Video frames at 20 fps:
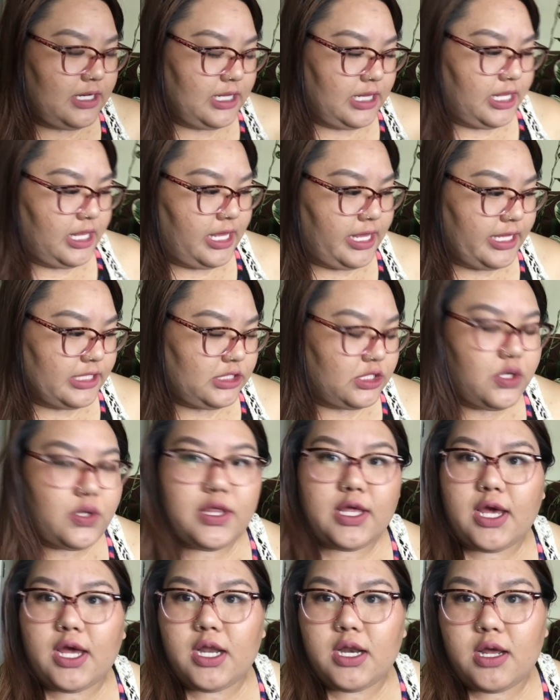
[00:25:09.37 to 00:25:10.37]
to let you guys know
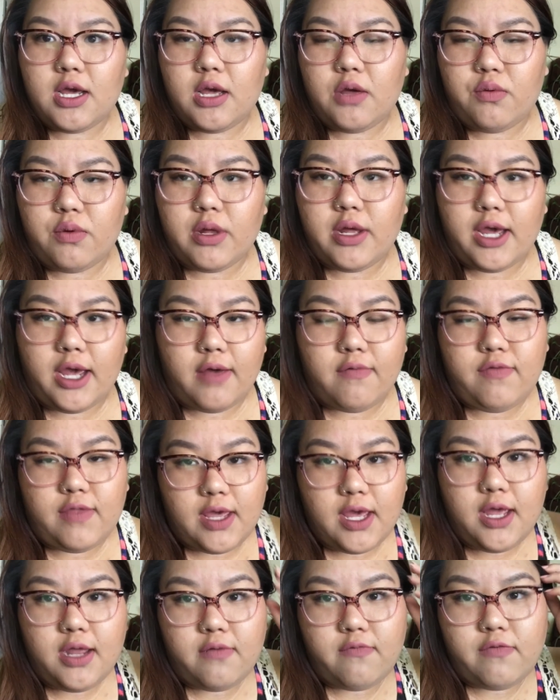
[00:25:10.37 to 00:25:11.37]
that I will have
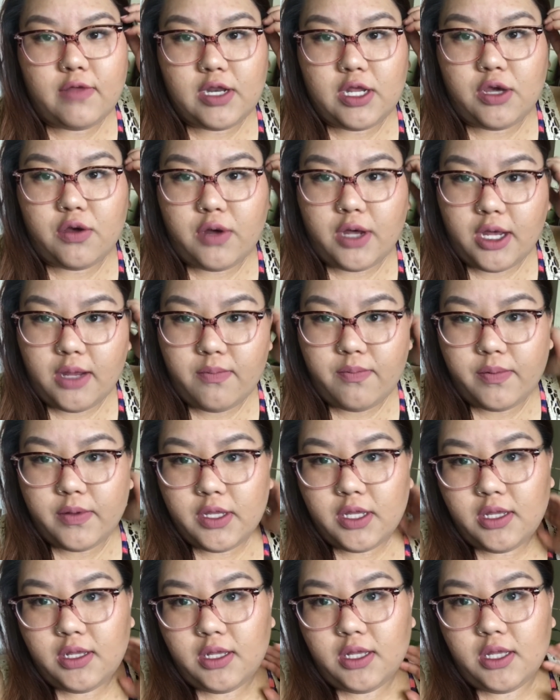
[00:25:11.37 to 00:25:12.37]
that video up
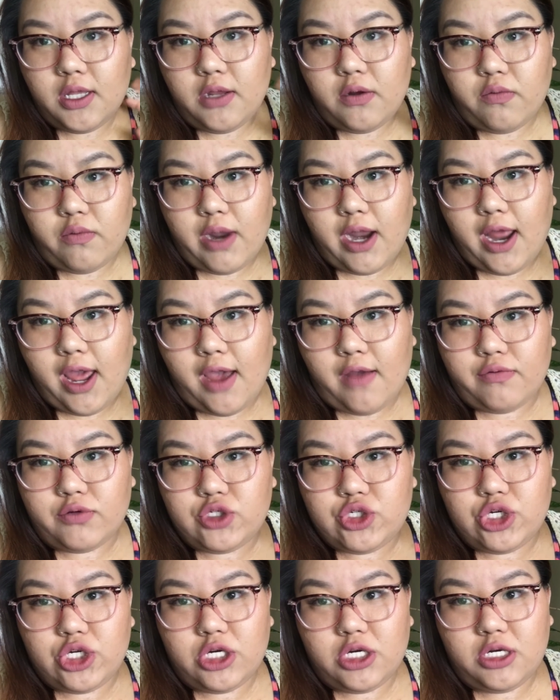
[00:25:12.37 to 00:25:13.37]
right
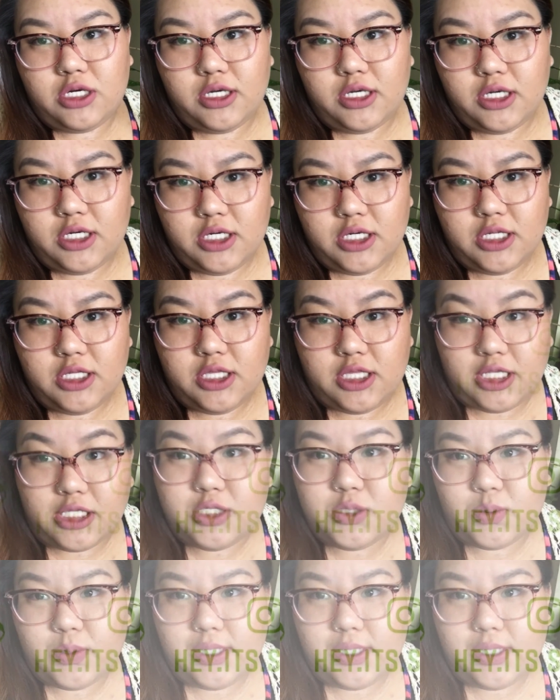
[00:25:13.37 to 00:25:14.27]
after this